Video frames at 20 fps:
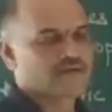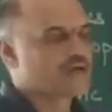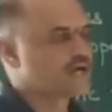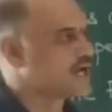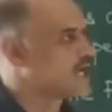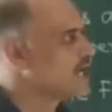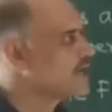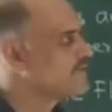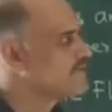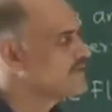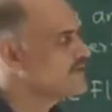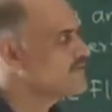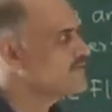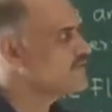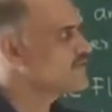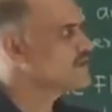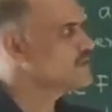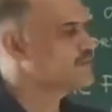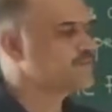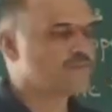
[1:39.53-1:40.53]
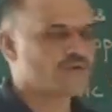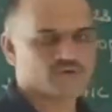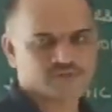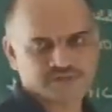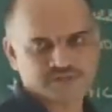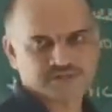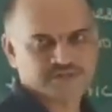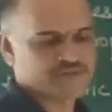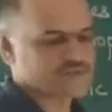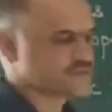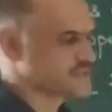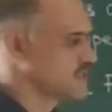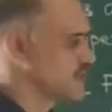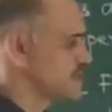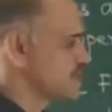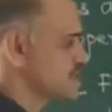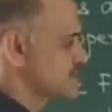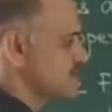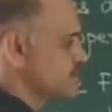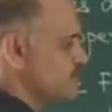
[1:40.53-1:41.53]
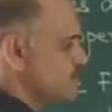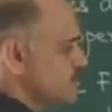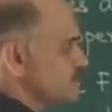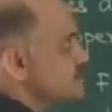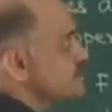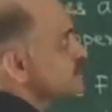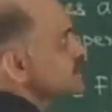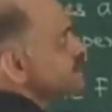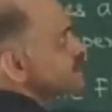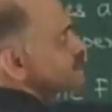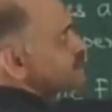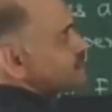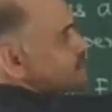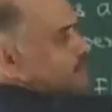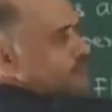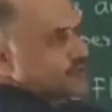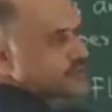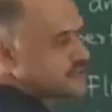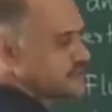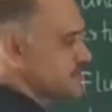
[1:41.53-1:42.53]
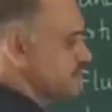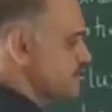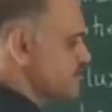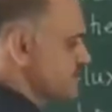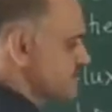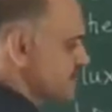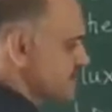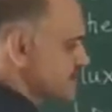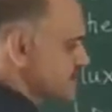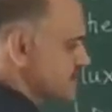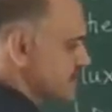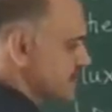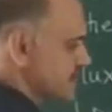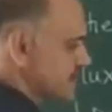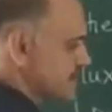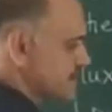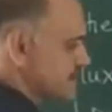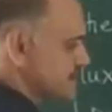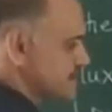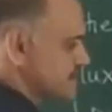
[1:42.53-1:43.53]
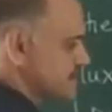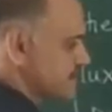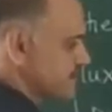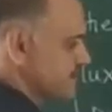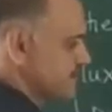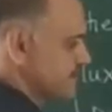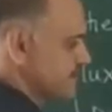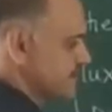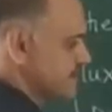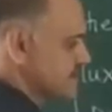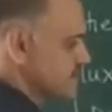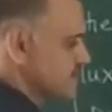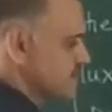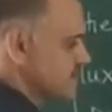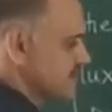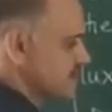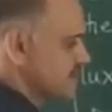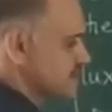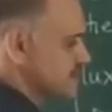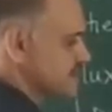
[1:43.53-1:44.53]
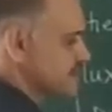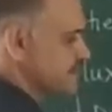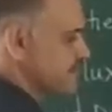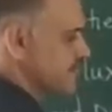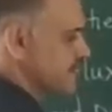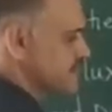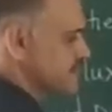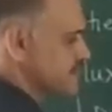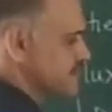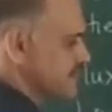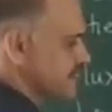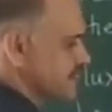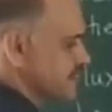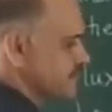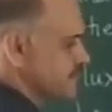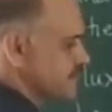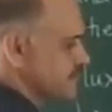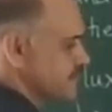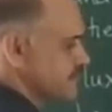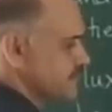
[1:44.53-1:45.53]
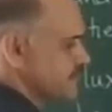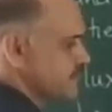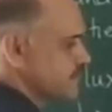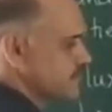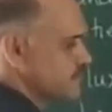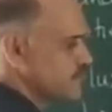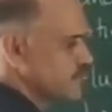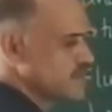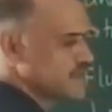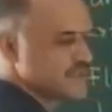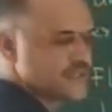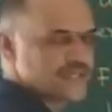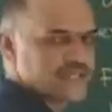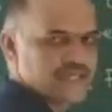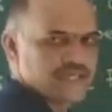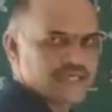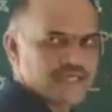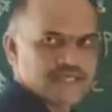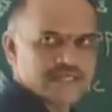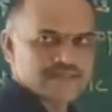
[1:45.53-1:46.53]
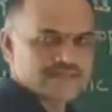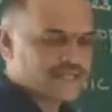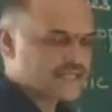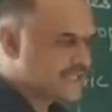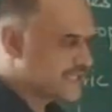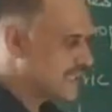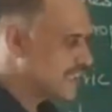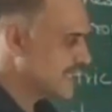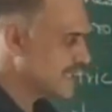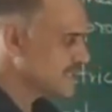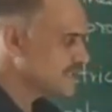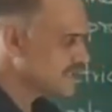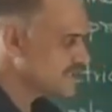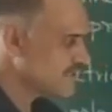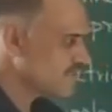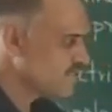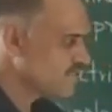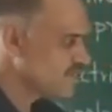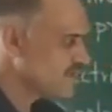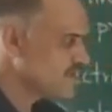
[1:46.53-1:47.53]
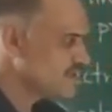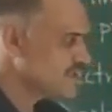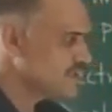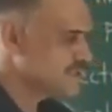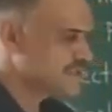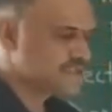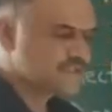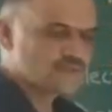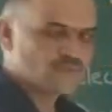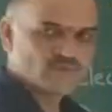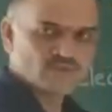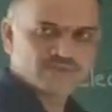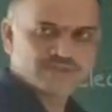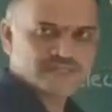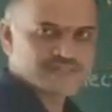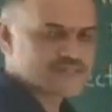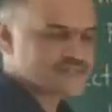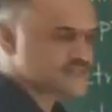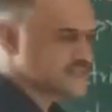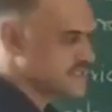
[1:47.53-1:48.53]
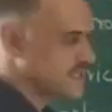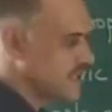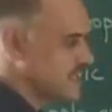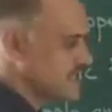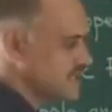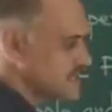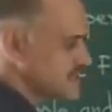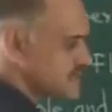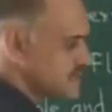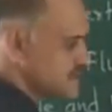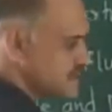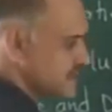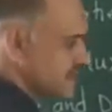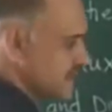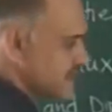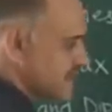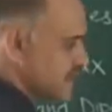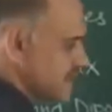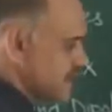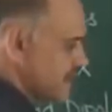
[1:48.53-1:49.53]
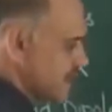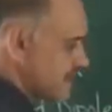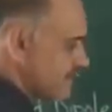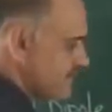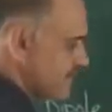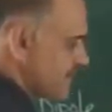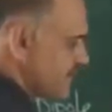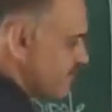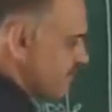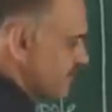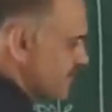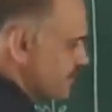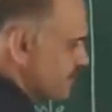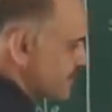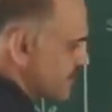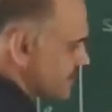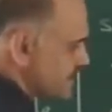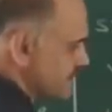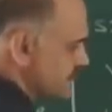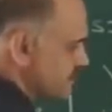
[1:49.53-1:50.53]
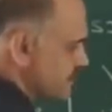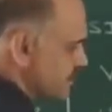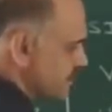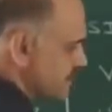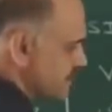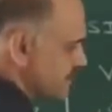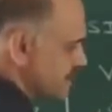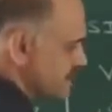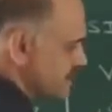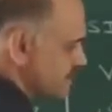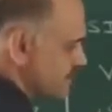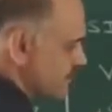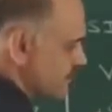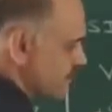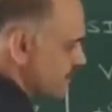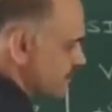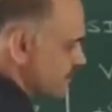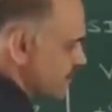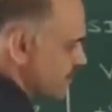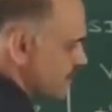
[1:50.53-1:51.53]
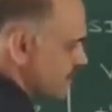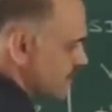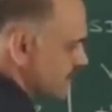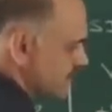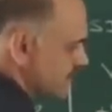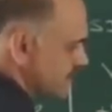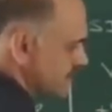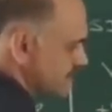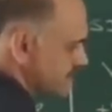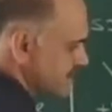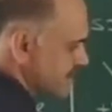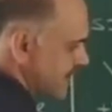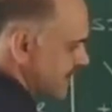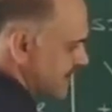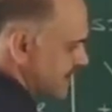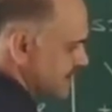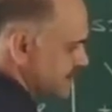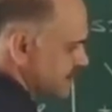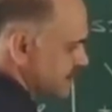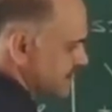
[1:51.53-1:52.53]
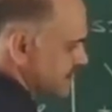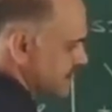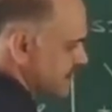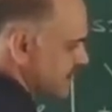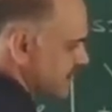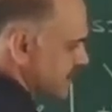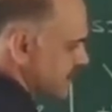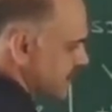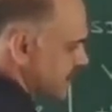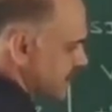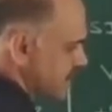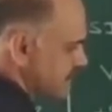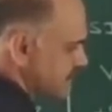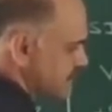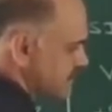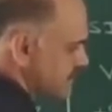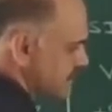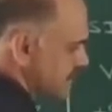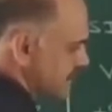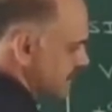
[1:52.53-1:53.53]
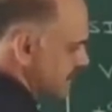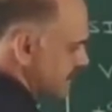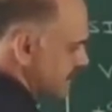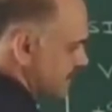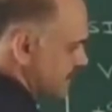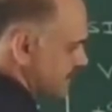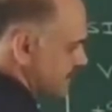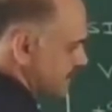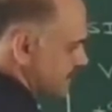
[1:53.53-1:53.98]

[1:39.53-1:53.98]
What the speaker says: away from positive charge. Suppose there is a positive charge like this, so there is a plus Q. Then electric field due to this charge is taken away from it. So in this form or in this direction E is taken.